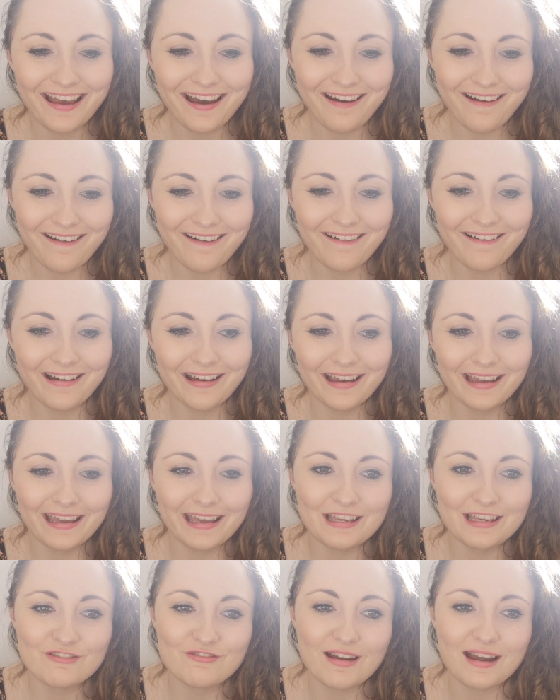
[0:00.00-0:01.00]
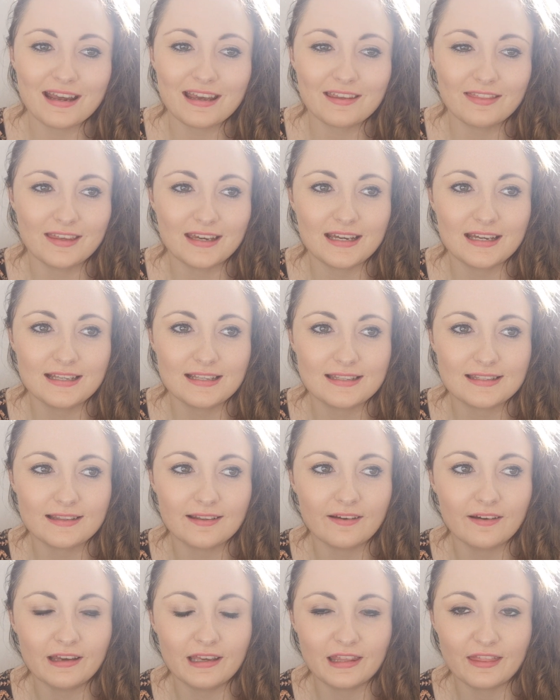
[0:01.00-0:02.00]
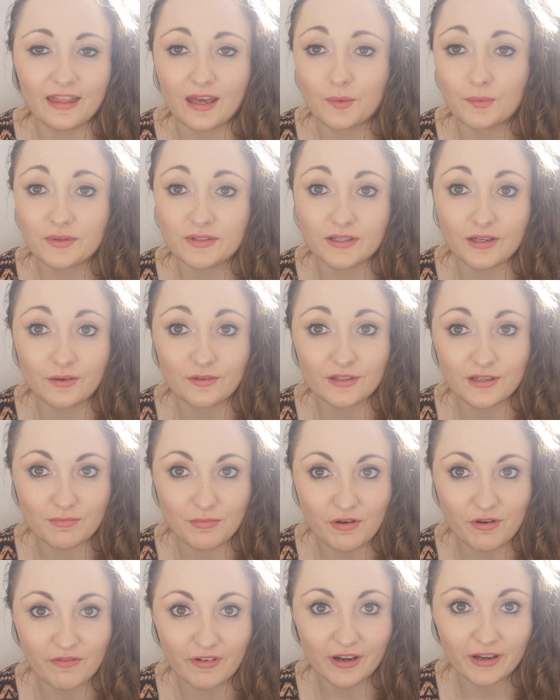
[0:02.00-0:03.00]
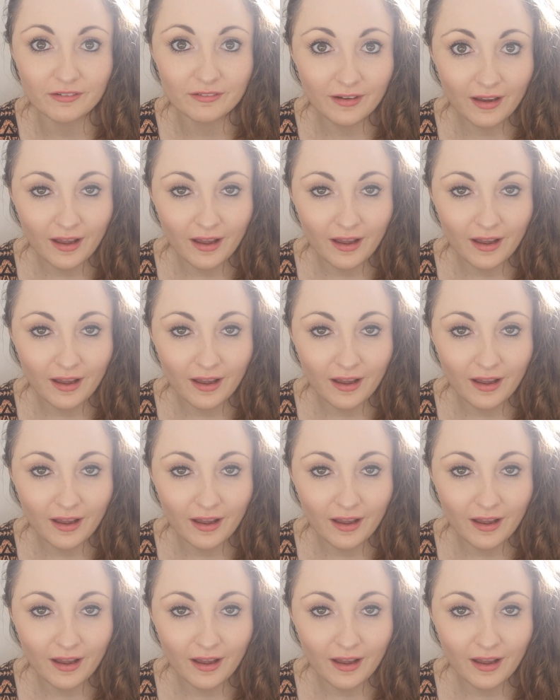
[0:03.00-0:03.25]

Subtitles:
I drank this like there was no tomorrow.